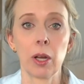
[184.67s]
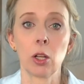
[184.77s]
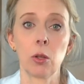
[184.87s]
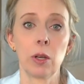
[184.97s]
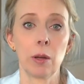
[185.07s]

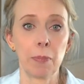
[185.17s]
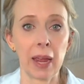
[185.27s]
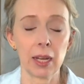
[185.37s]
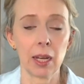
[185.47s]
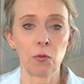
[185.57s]
including
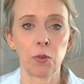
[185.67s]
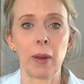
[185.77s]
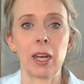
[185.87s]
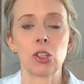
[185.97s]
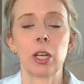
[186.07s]
banking
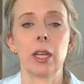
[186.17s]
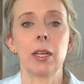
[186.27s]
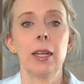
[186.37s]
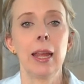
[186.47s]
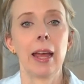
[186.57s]

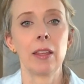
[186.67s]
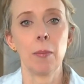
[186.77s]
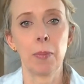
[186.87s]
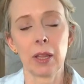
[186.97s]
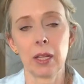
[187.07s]
information and the
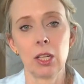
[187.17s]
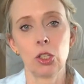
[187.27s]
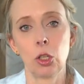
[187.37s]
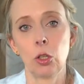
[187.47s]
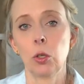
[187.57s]
ability
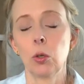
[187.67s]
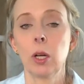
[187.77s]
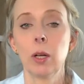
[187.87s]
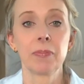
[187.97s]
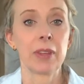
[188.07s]
to